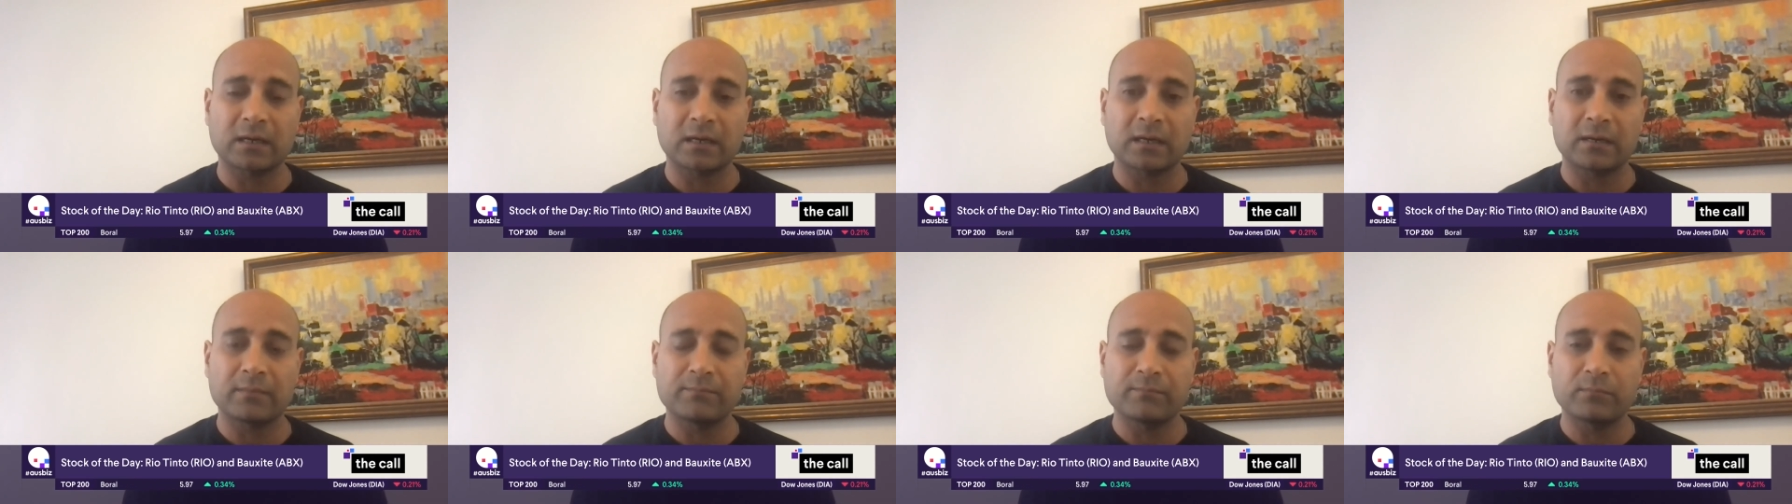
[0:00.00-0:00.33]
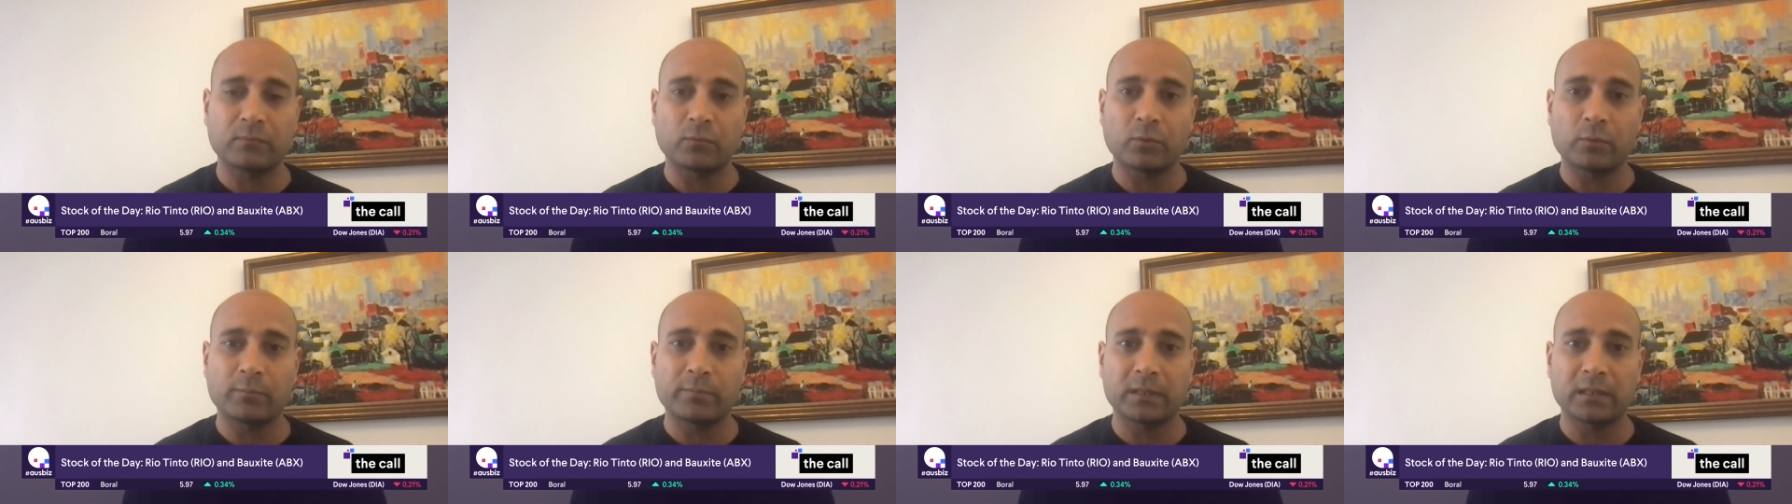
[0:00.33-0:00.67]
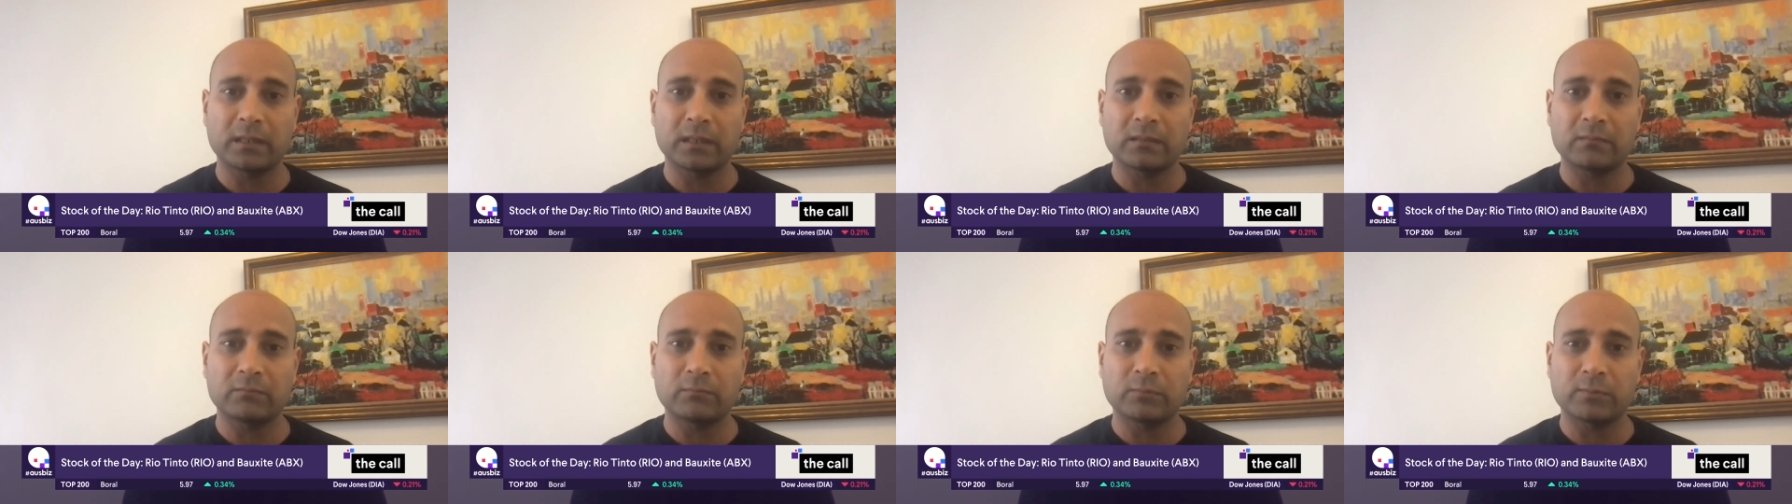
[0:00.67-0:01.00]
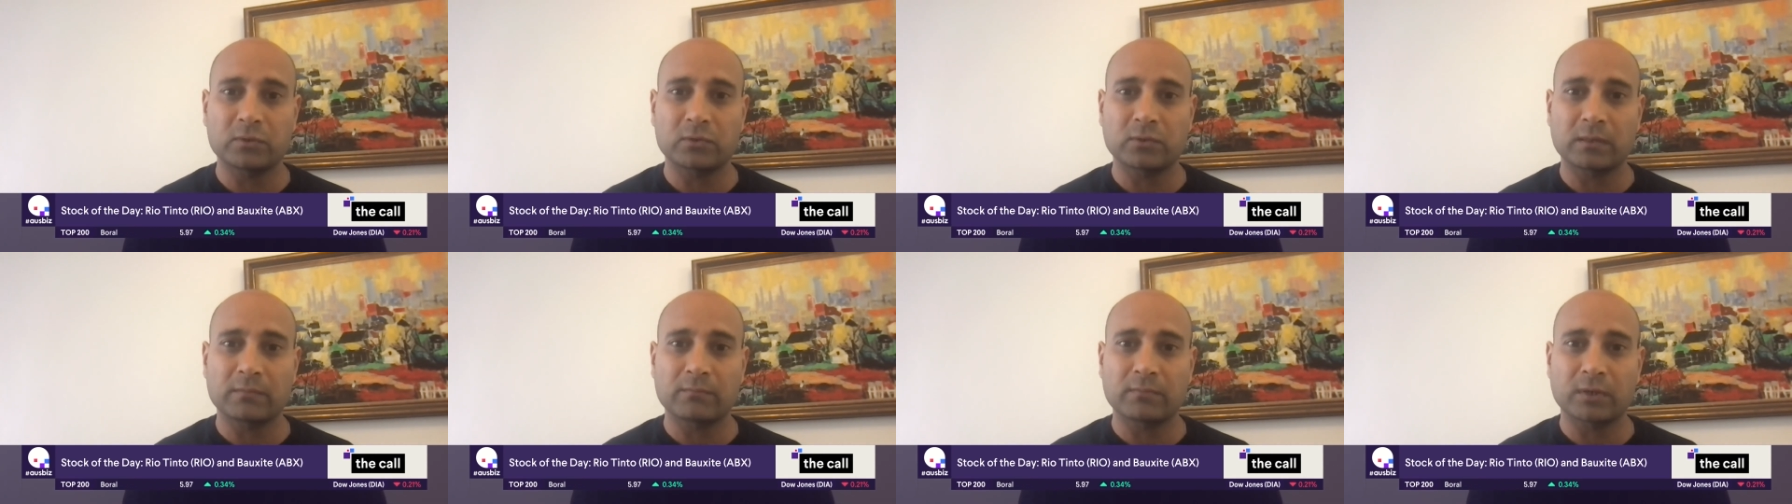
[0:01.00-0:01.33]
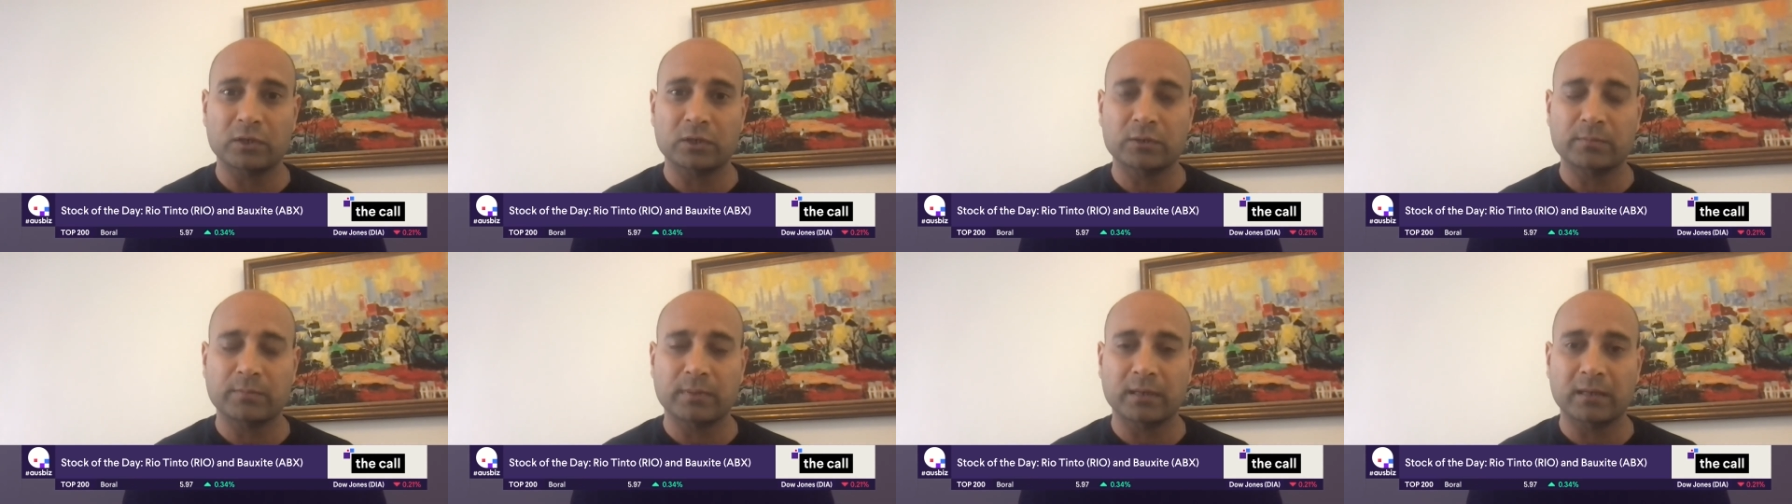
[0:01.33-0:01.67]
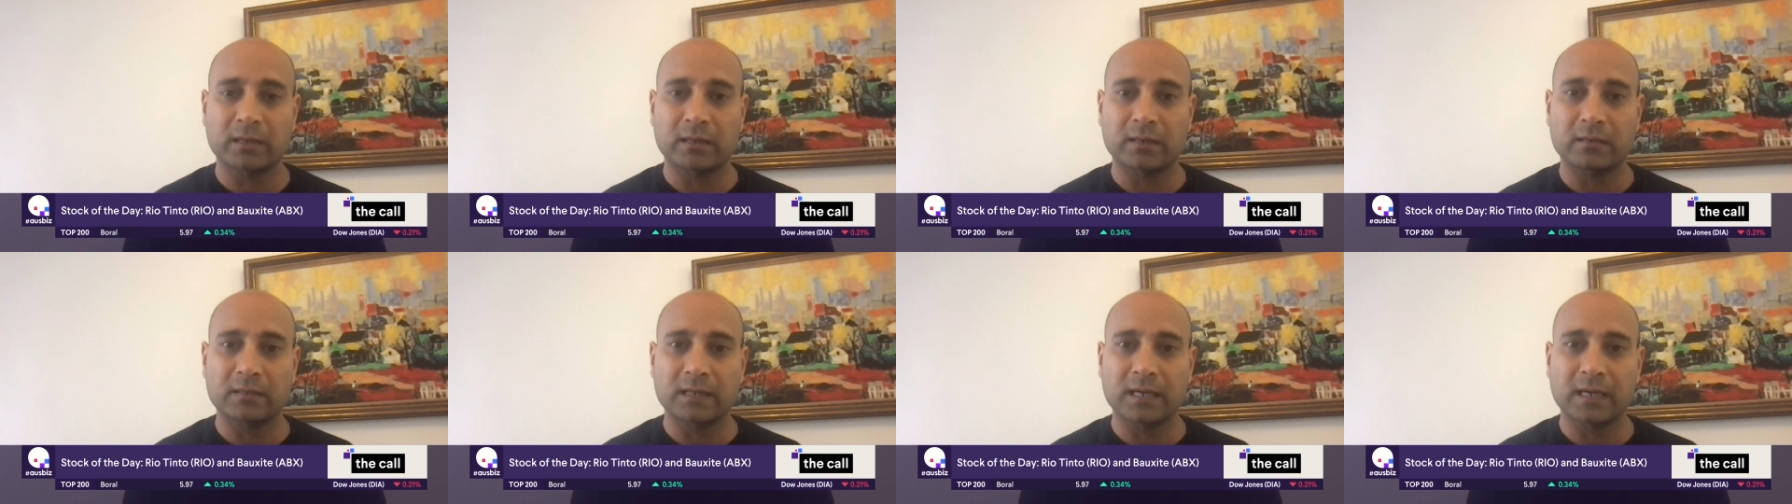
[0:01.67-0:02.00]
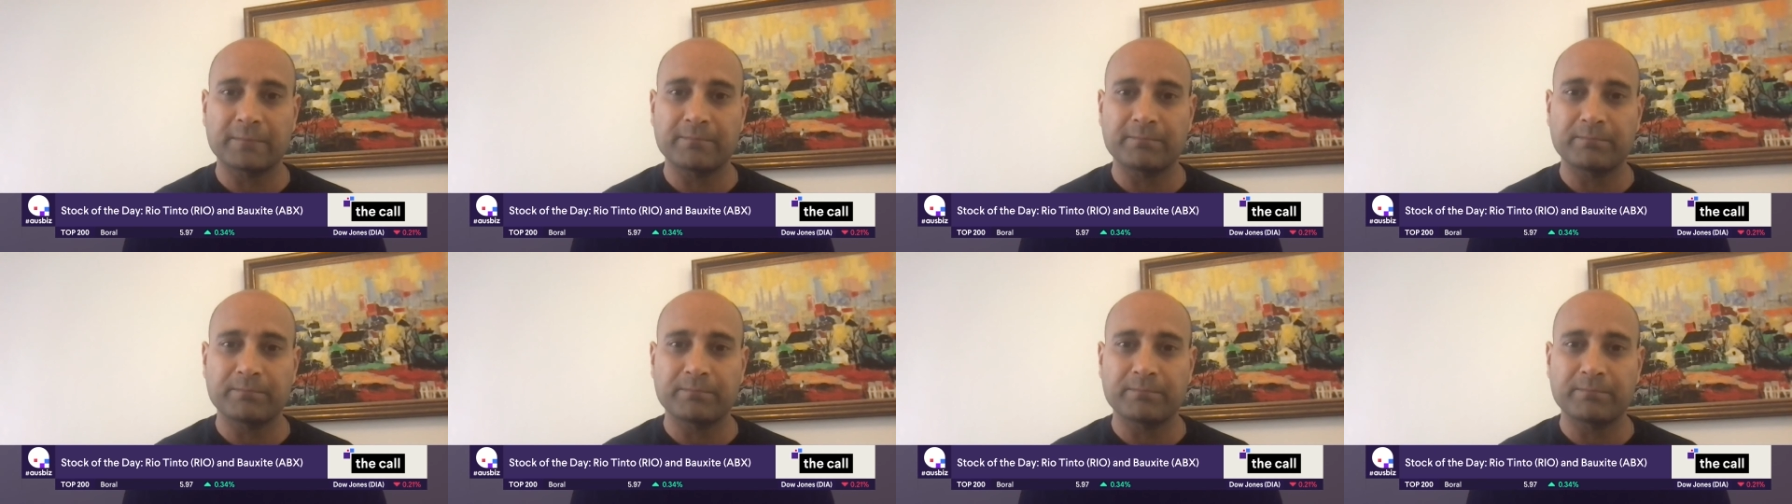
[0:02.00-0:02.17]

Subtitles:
will be doing much better.